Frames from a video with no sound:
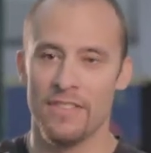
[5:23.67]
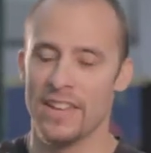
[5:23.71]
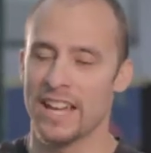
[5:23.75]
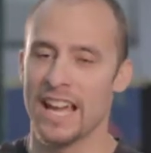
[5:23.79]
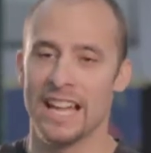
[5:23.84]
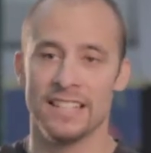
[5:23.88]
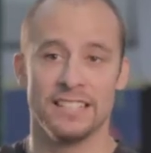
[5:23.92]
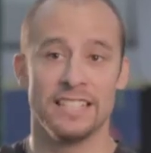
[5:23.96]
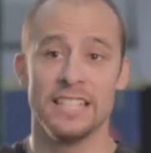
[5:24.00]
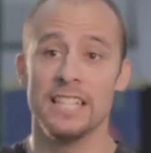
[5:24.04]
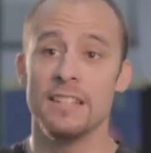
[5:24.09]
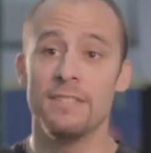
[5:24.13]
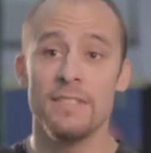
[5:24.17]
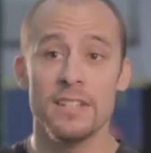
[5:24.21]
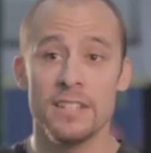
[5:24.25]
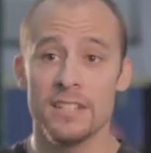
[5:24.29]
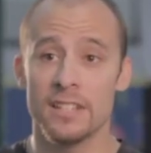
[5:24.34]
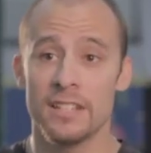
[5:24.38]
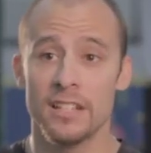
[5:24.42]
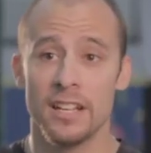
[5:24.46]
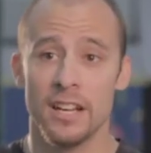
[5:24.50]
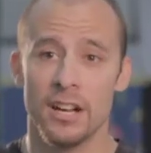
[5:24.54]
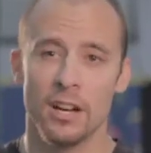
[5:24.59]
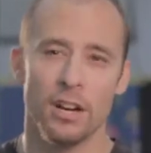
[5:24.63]
They got TVs
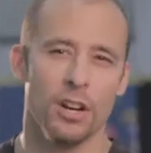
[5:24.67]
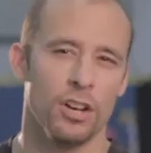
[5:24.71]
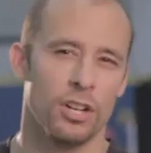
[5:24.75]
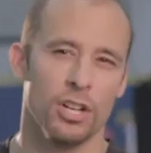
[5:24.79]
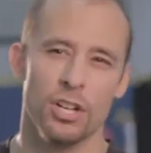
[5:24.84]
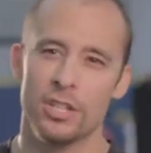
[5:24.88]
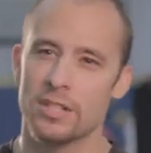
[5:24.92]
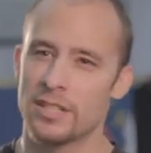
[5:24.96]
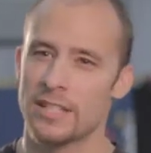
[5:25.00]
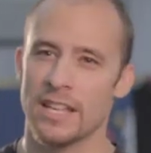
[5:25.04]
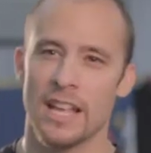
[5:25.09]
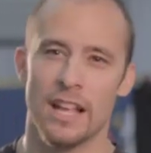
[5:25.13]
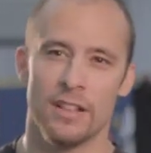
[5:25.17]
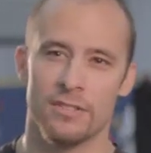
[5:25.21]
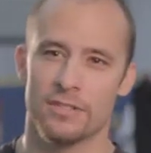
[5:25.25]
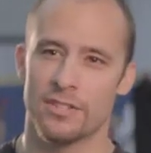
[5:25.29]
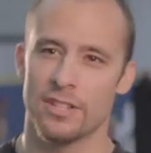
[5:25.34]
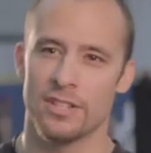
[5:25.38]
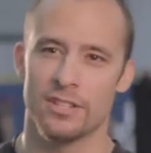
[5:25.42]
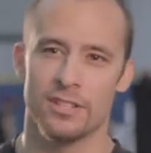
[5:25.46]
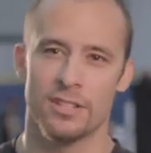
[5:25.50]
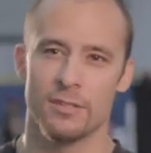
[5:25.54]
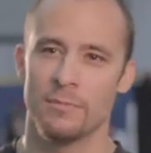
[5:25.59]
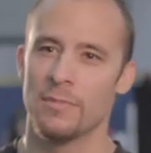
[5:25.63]
in here, a good sound
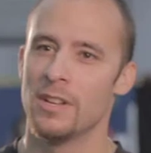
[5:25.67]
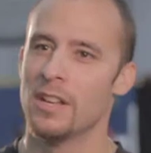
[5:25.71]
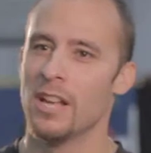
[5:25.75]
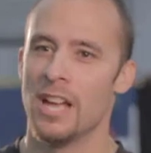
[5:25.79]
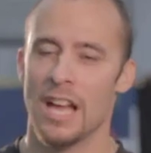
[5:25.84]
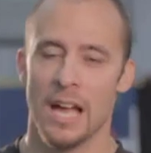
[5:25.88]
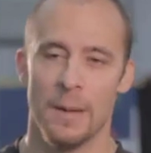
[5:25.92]
system.